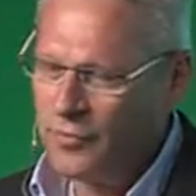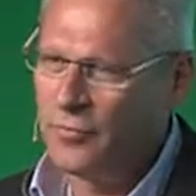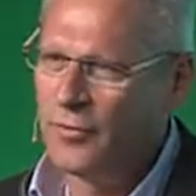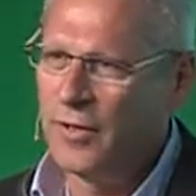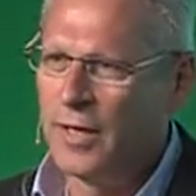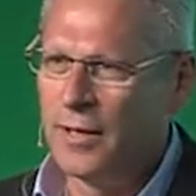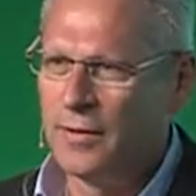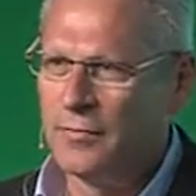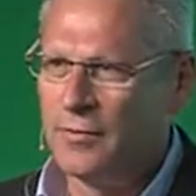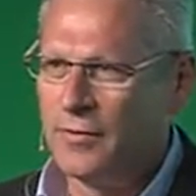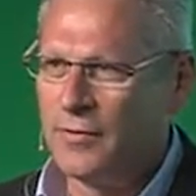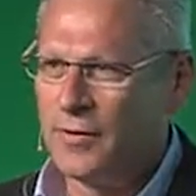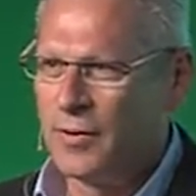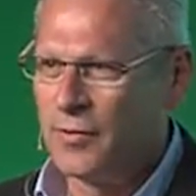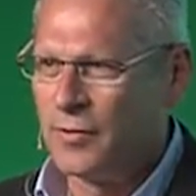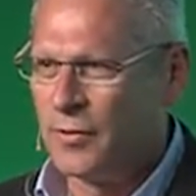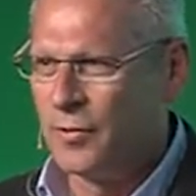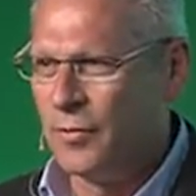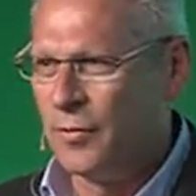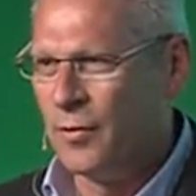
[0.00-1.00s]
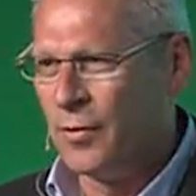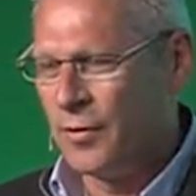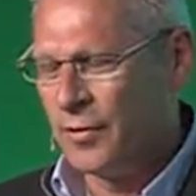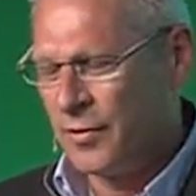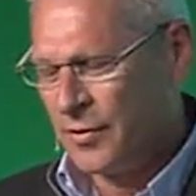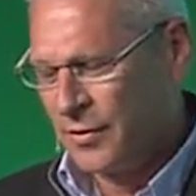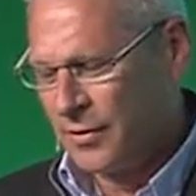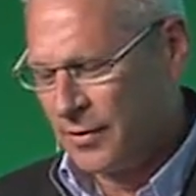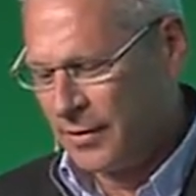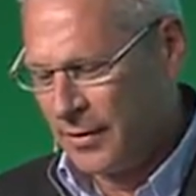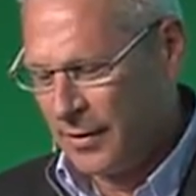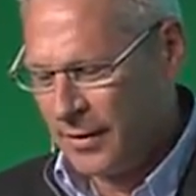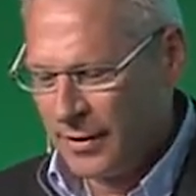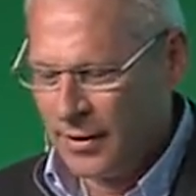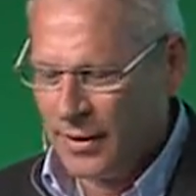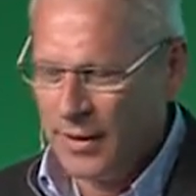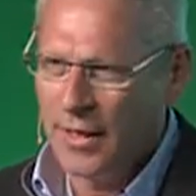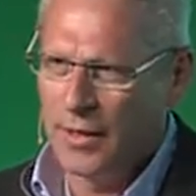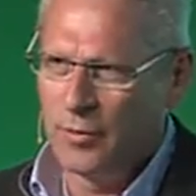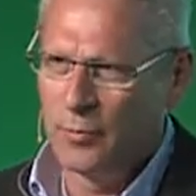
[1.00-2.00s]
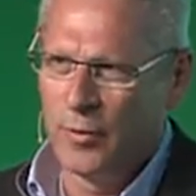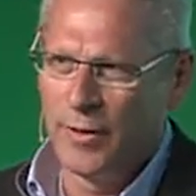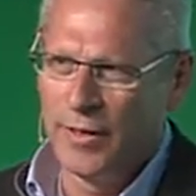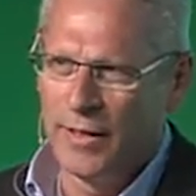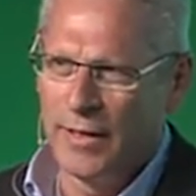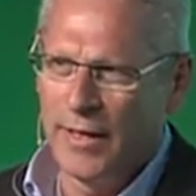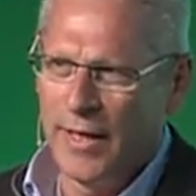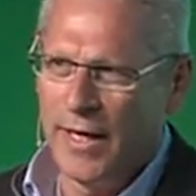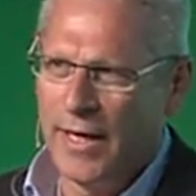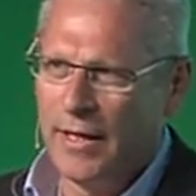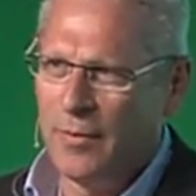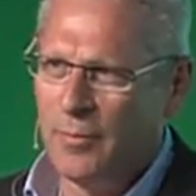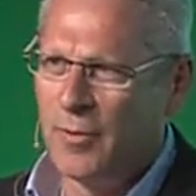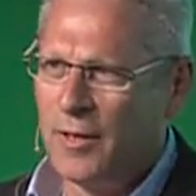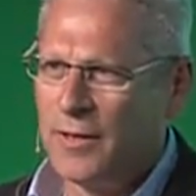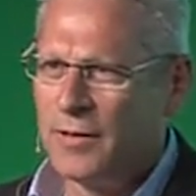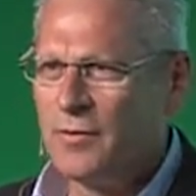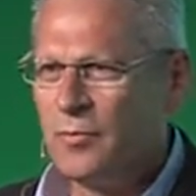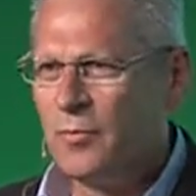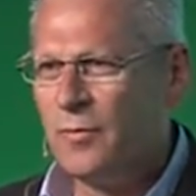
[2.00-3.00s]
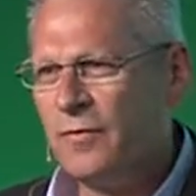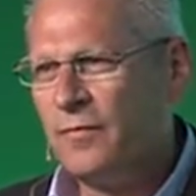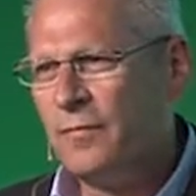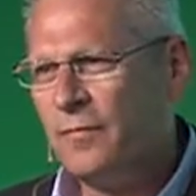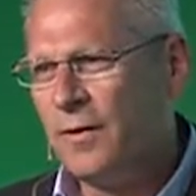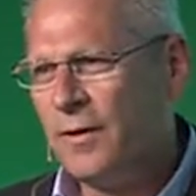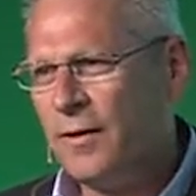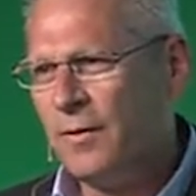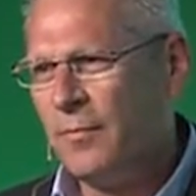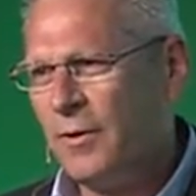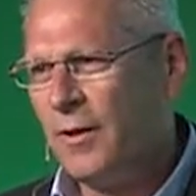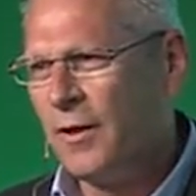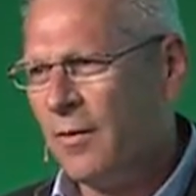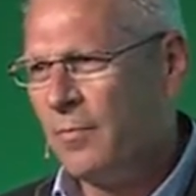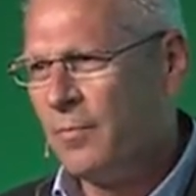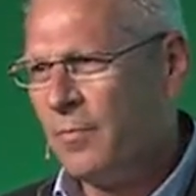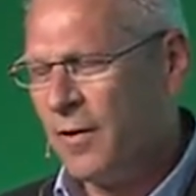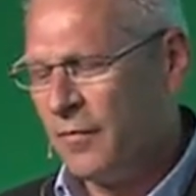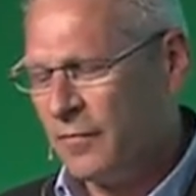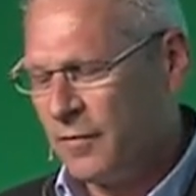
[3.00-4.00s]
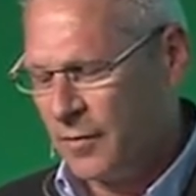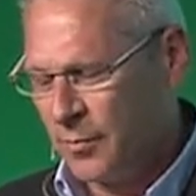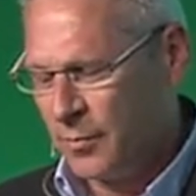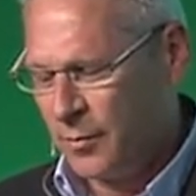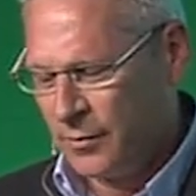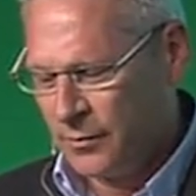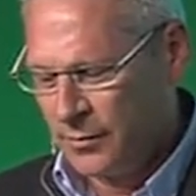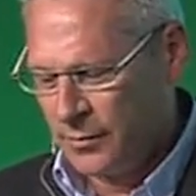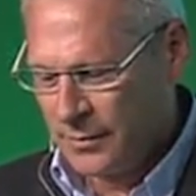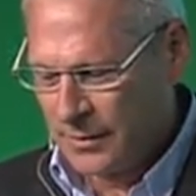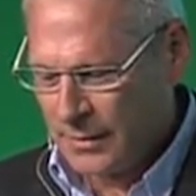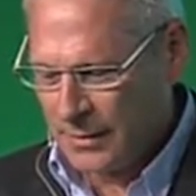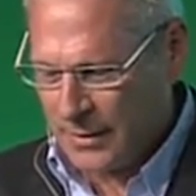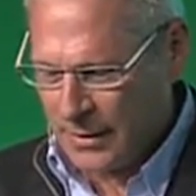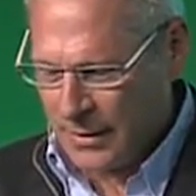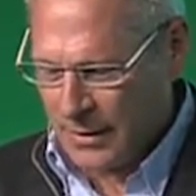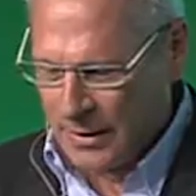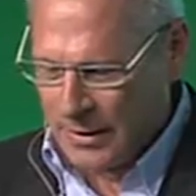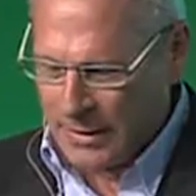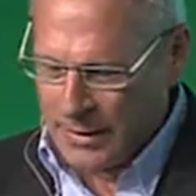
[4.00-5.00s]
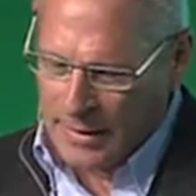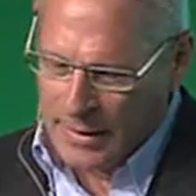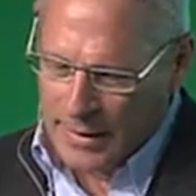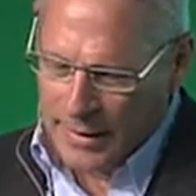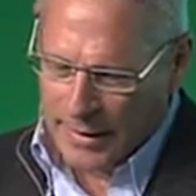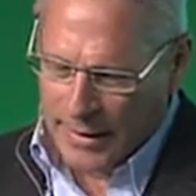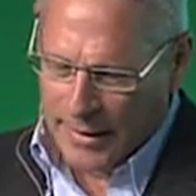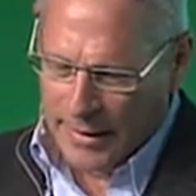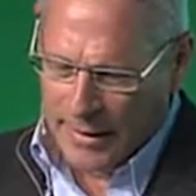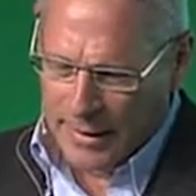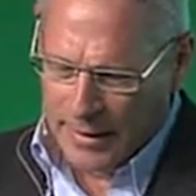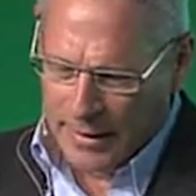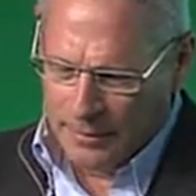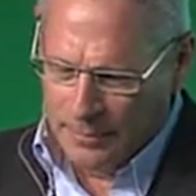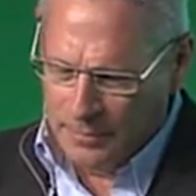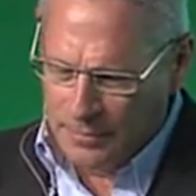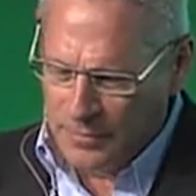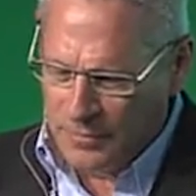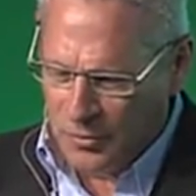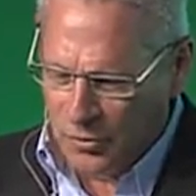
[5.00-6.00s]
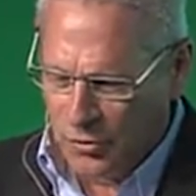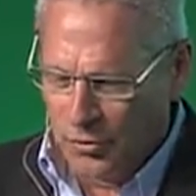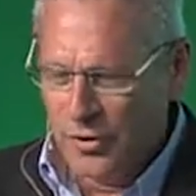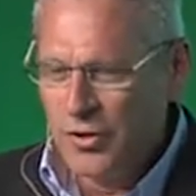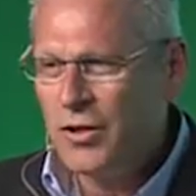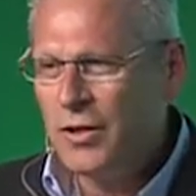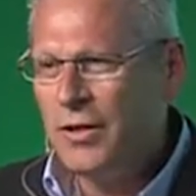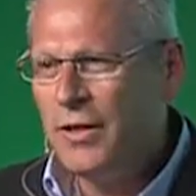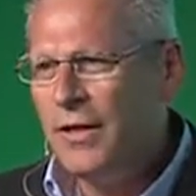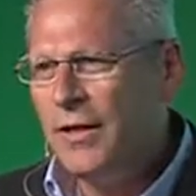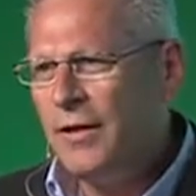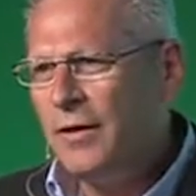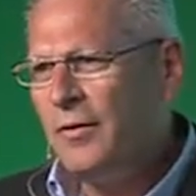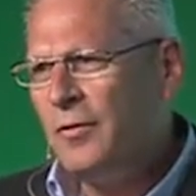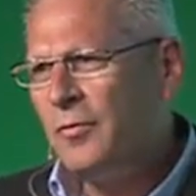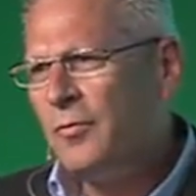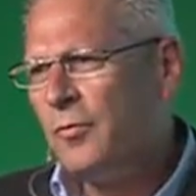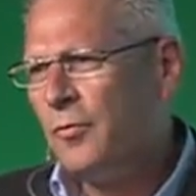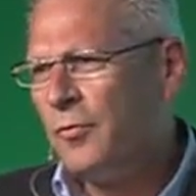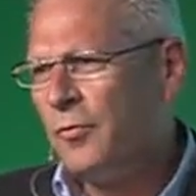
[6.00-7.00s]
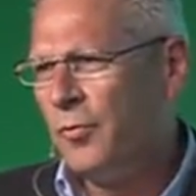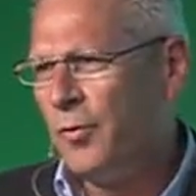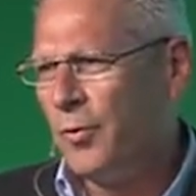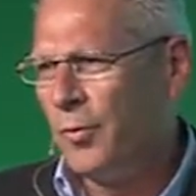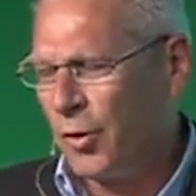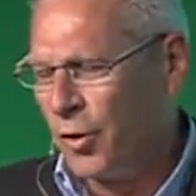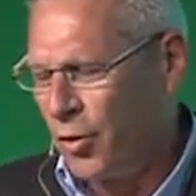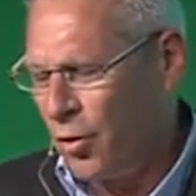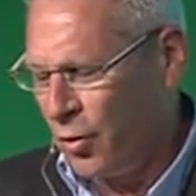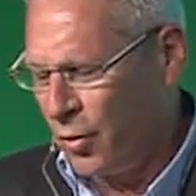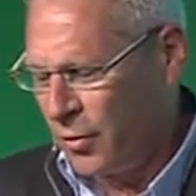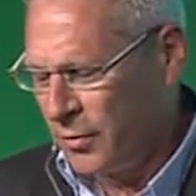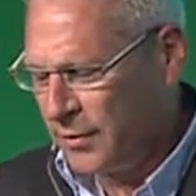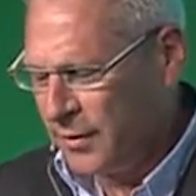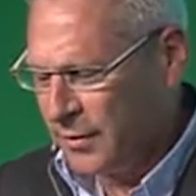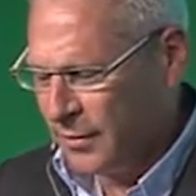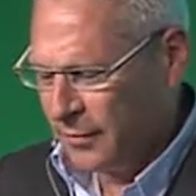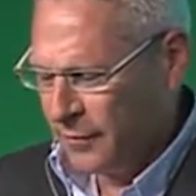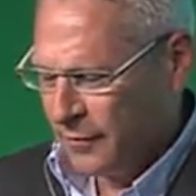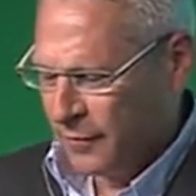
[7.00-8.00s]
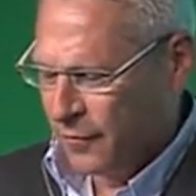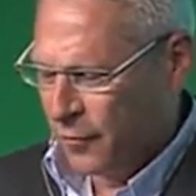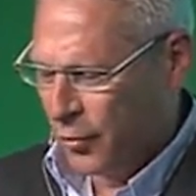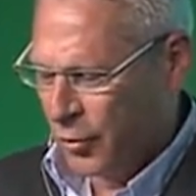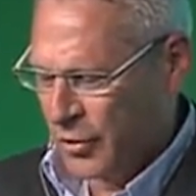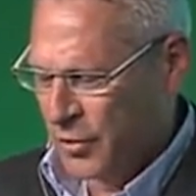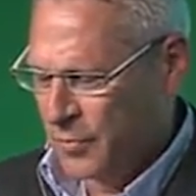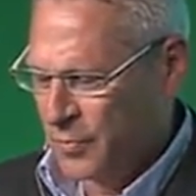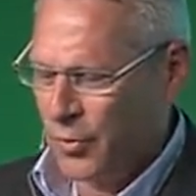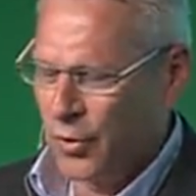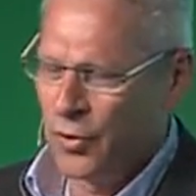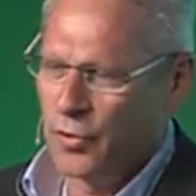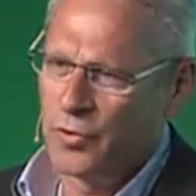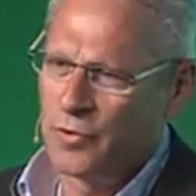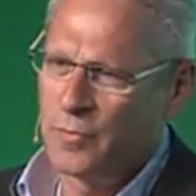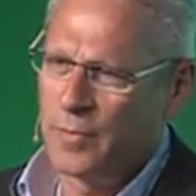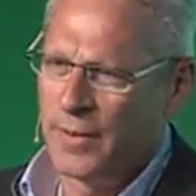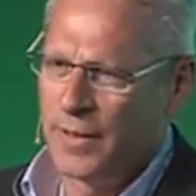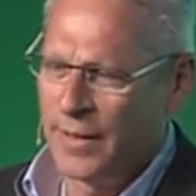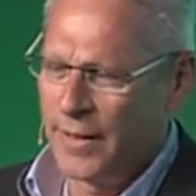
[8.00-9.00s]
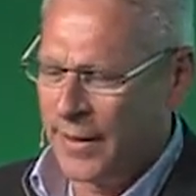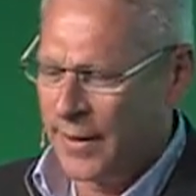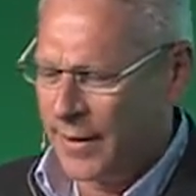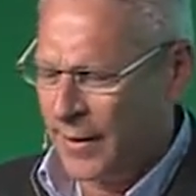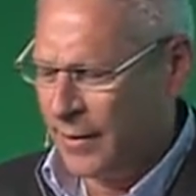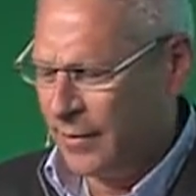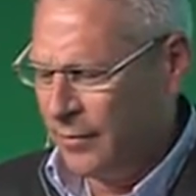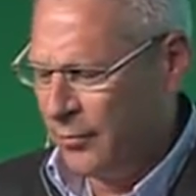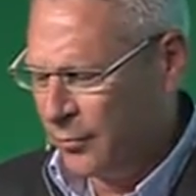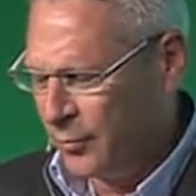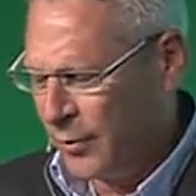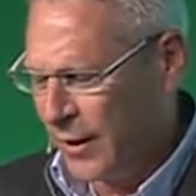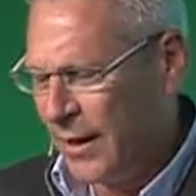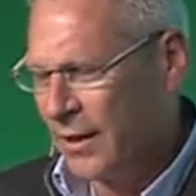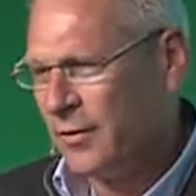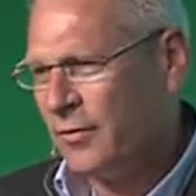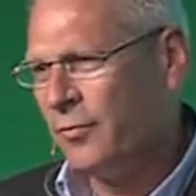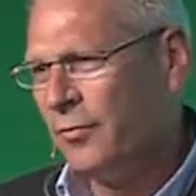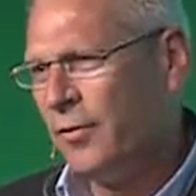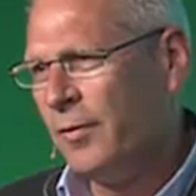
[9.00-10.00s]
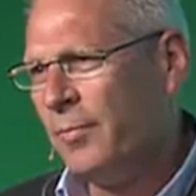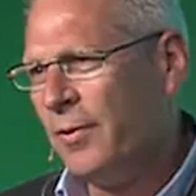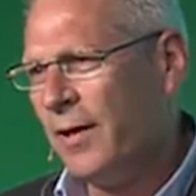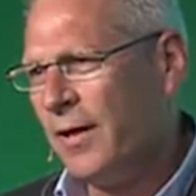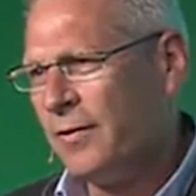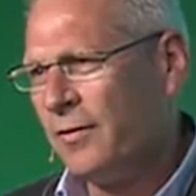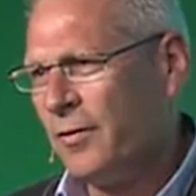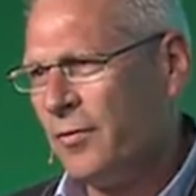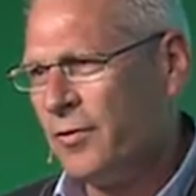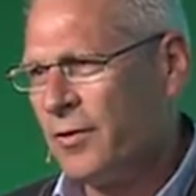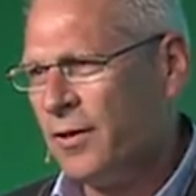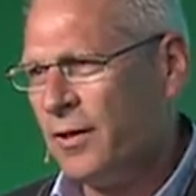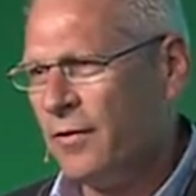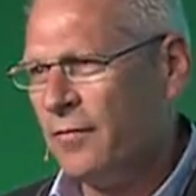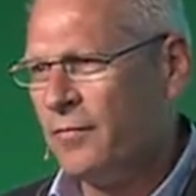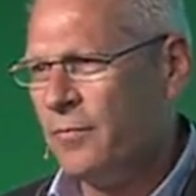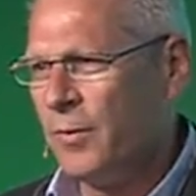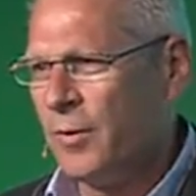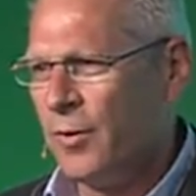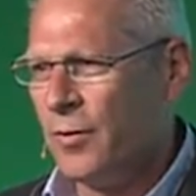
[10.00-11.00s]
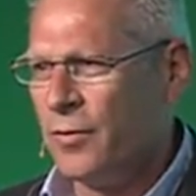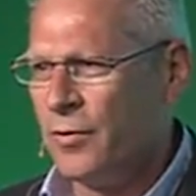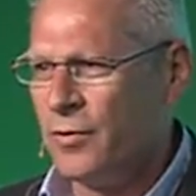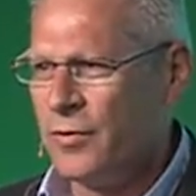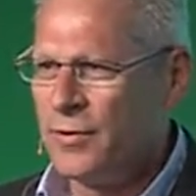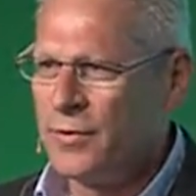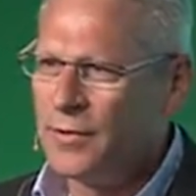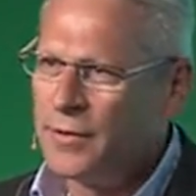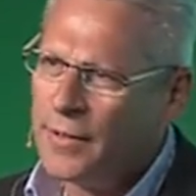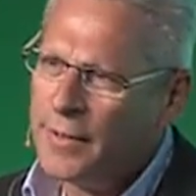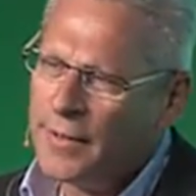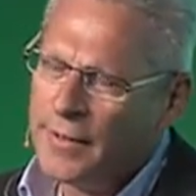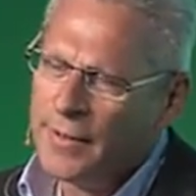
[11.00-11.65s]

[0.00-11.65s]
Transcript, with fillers: $300,000, and within eight months, we've uh, become profitable. Uh, originally, we were called Forex Pros, but uh, we had to rebrand ourselves because